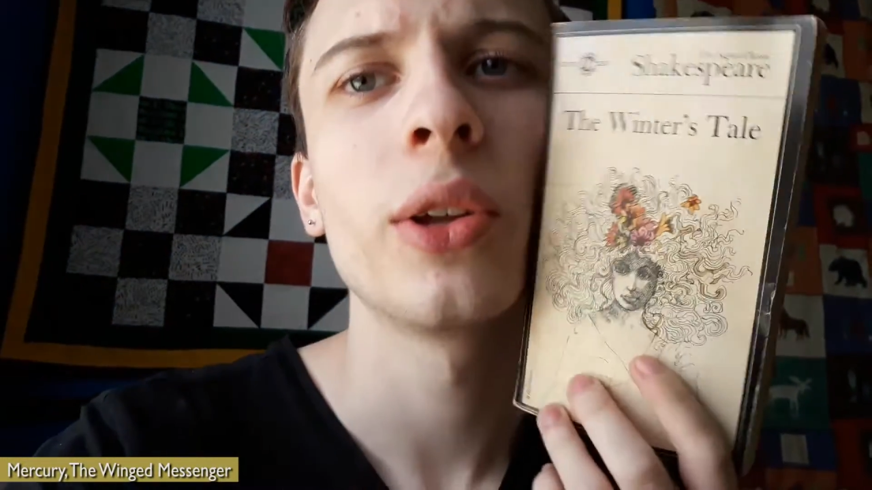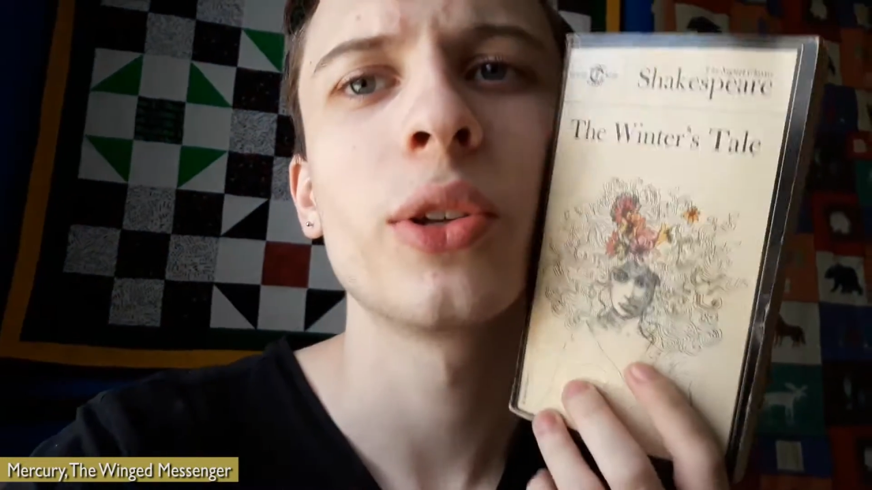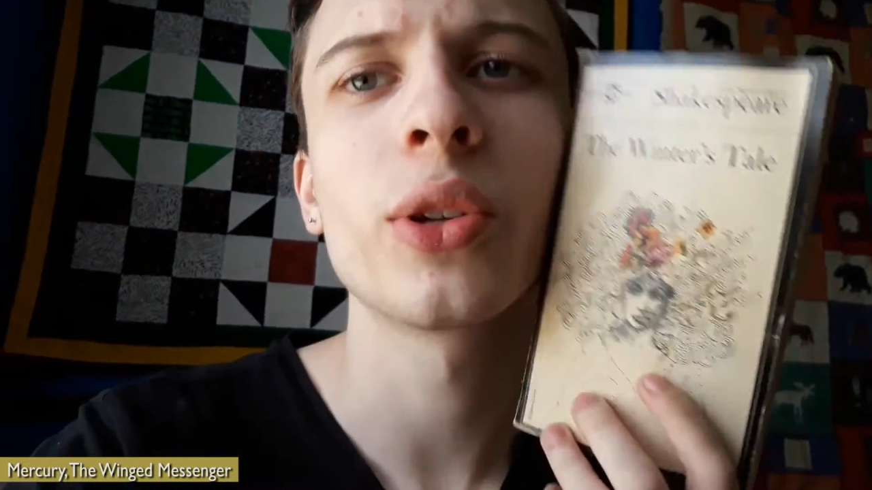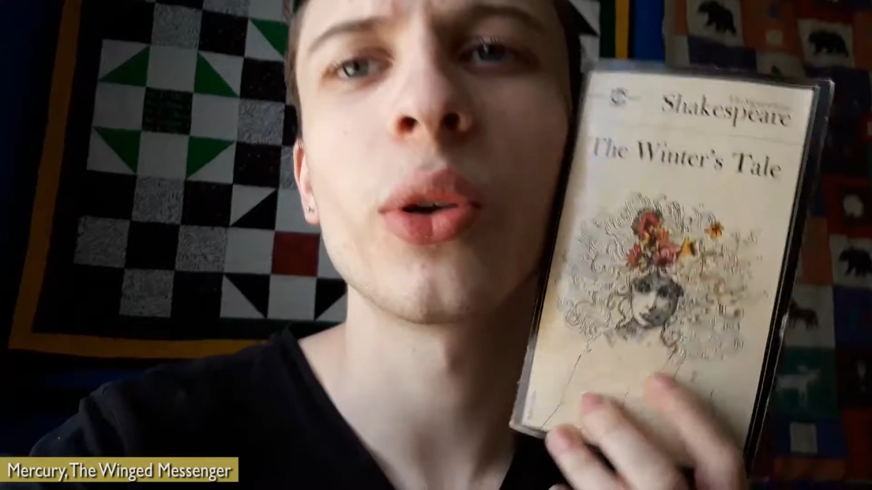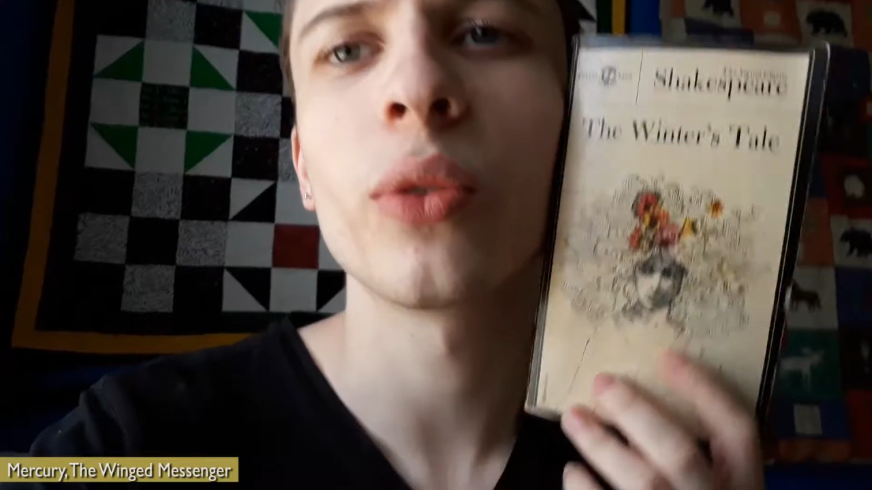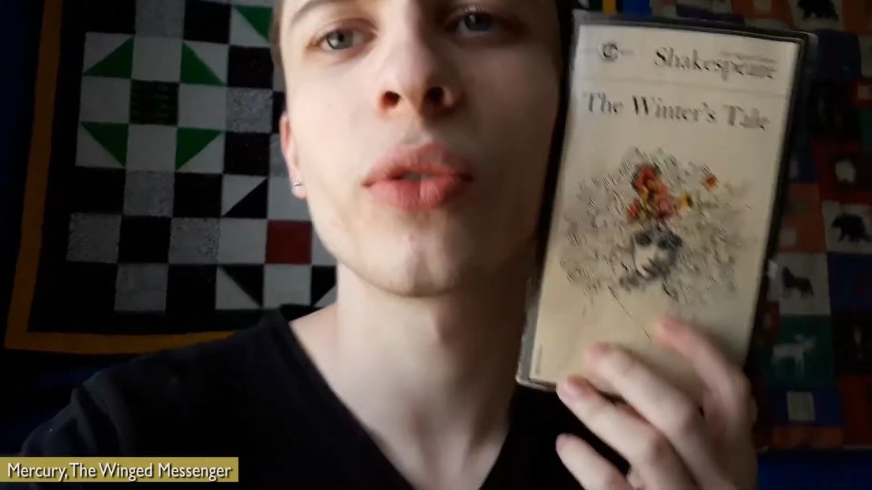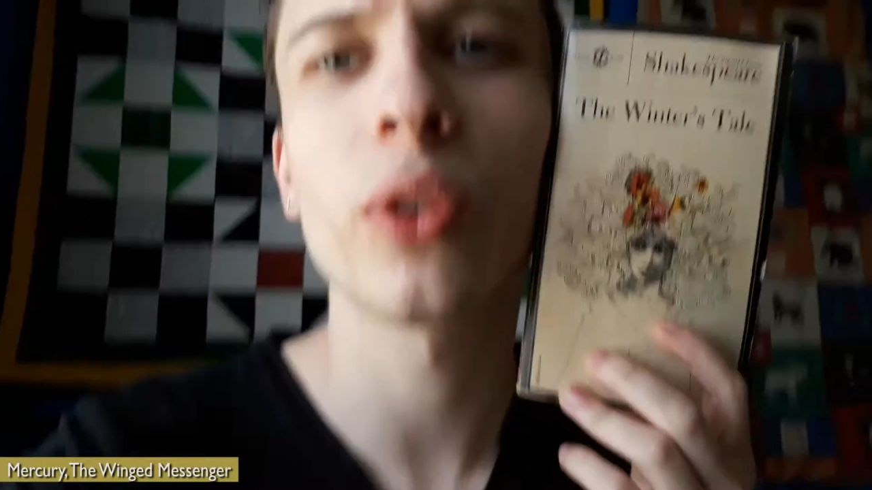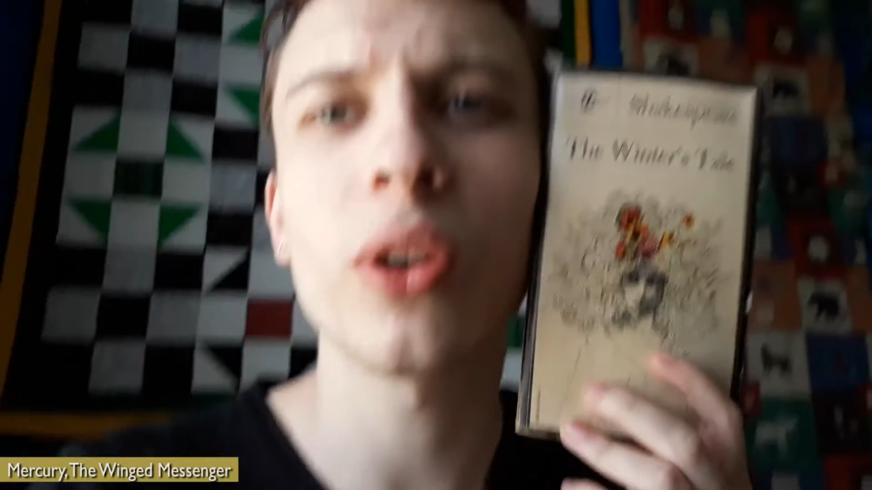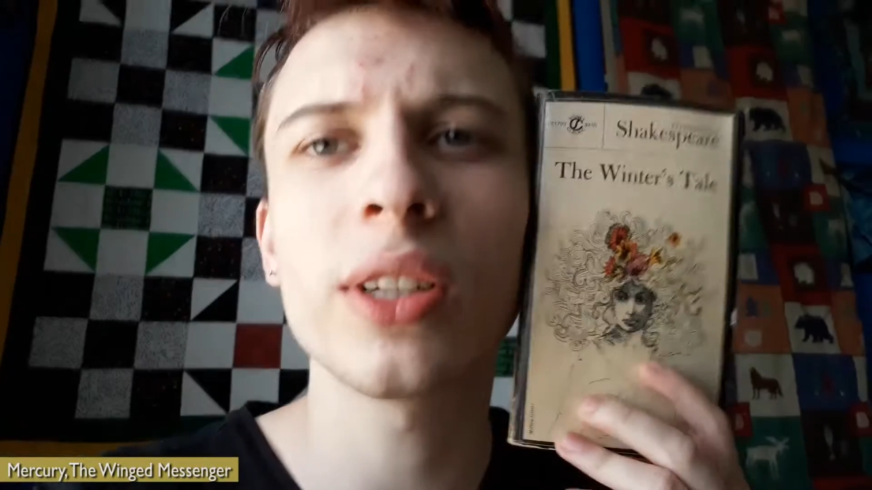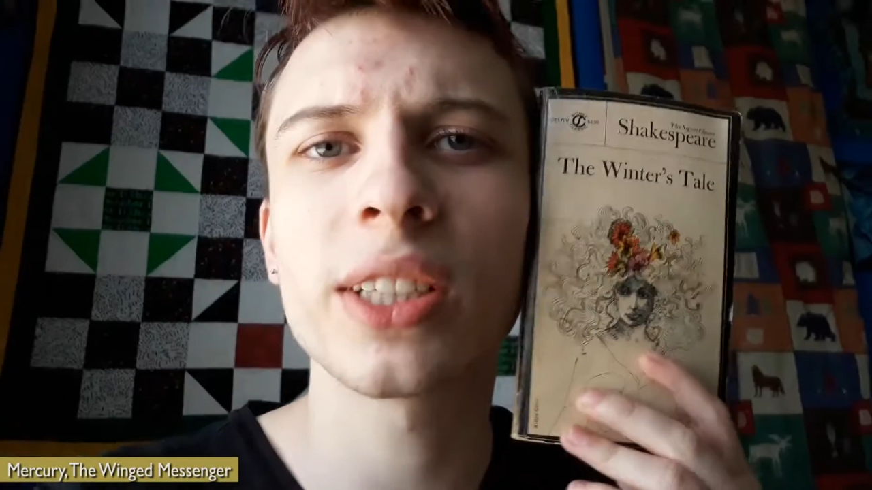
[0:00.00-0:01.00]
So,
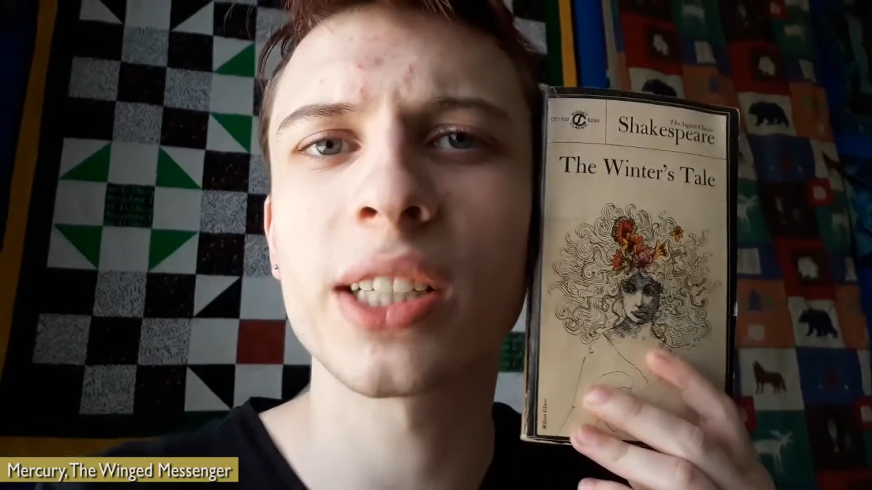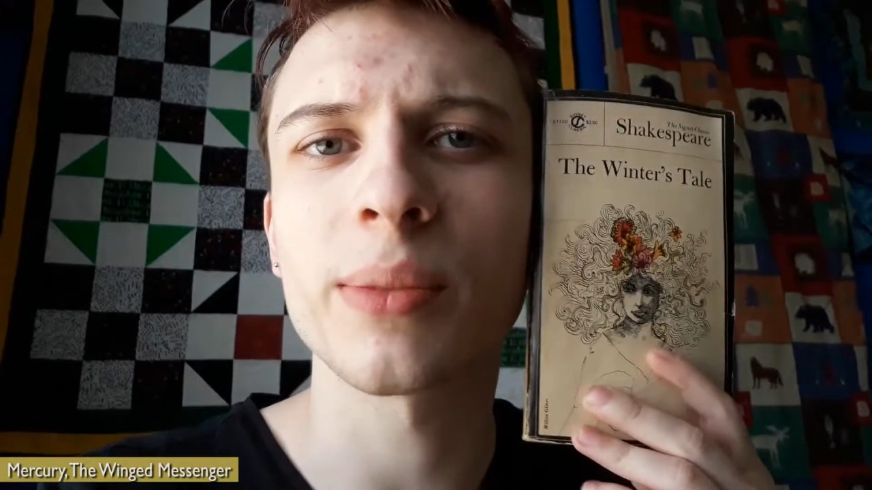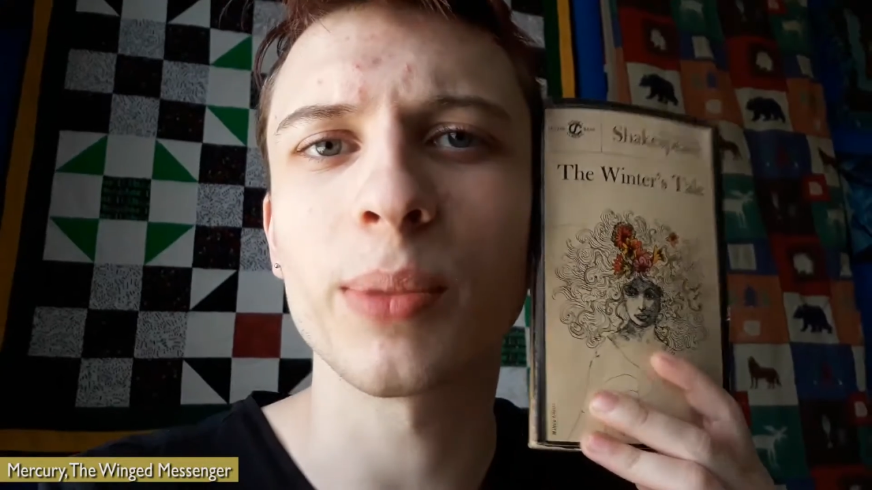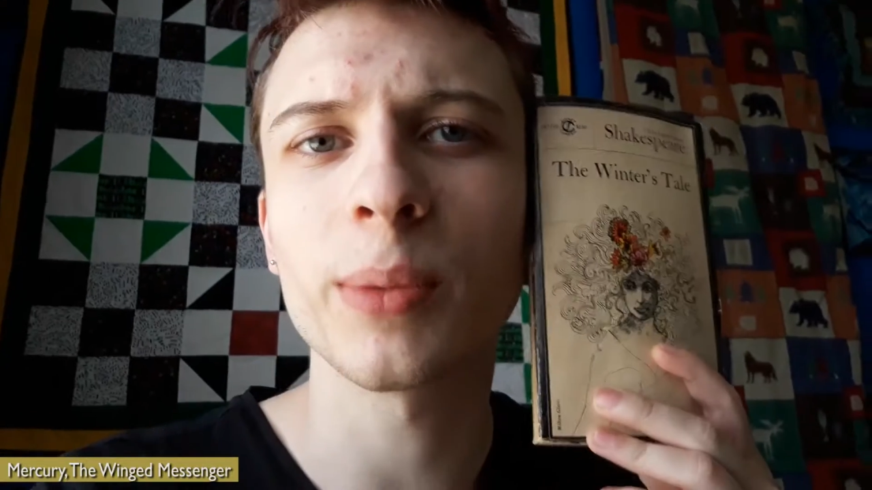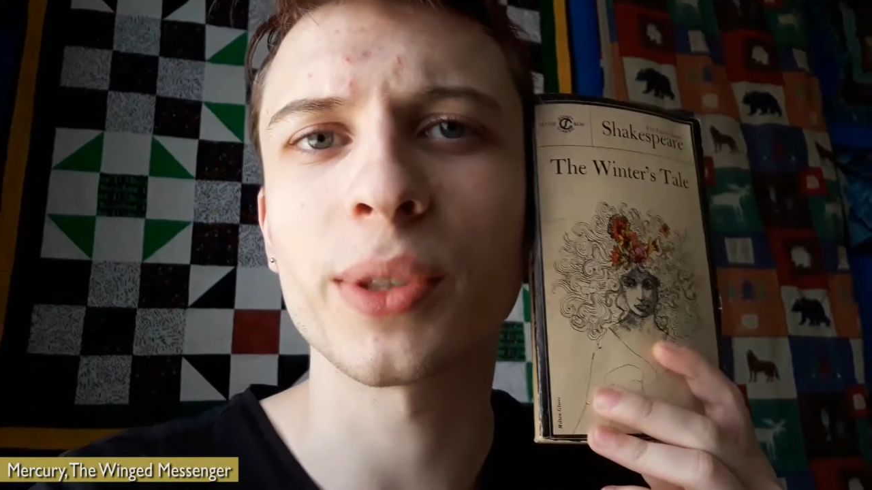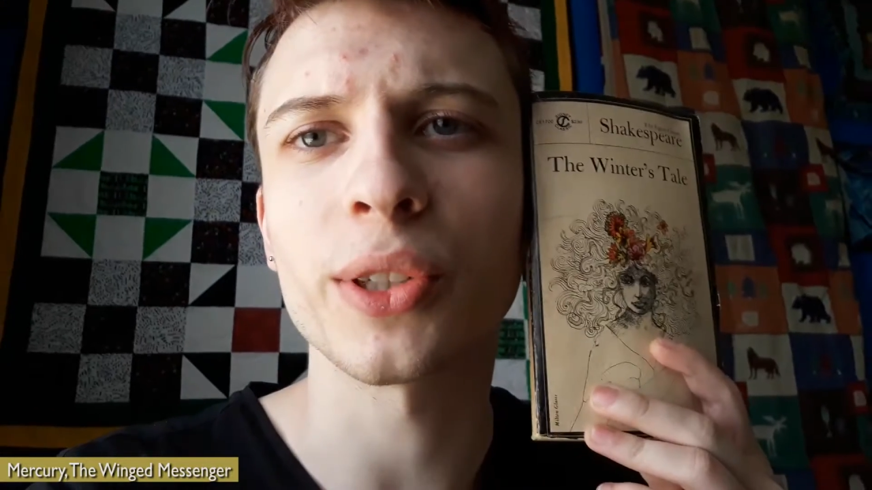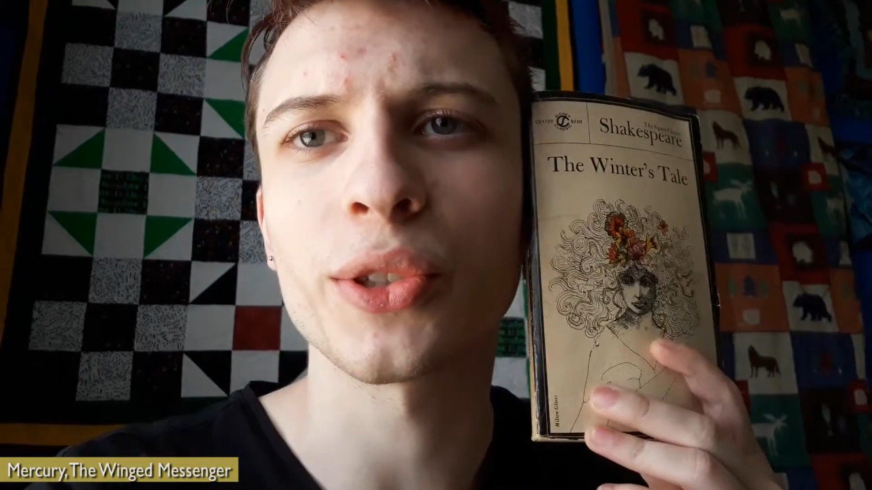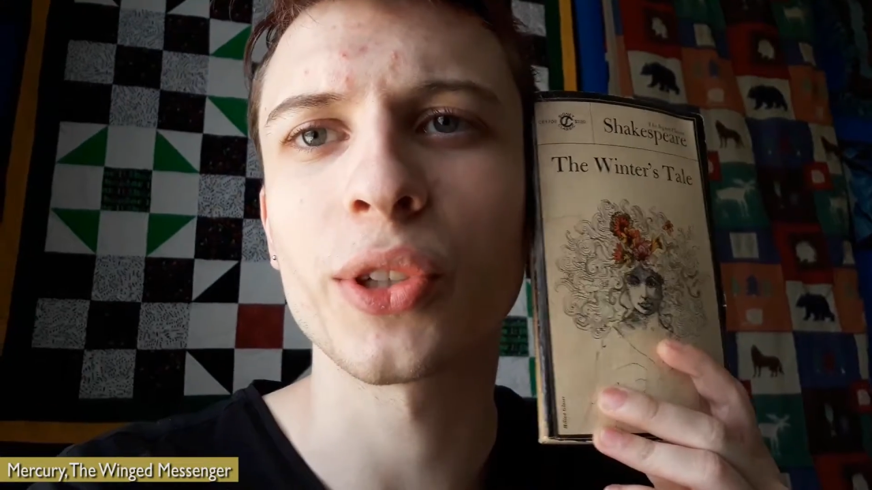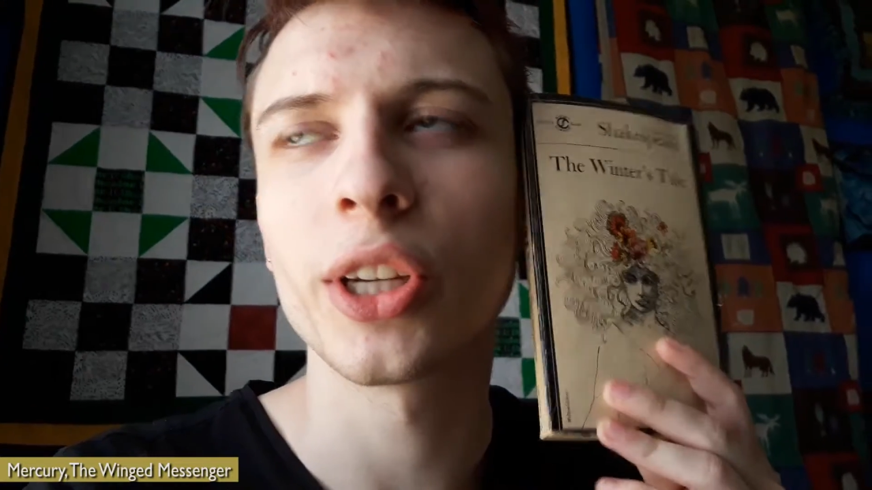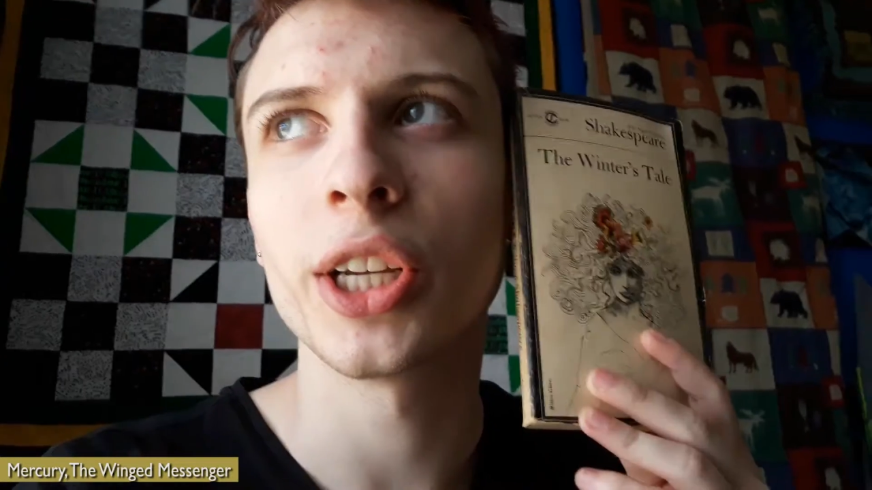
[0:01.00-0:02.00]
for all intents and purposes,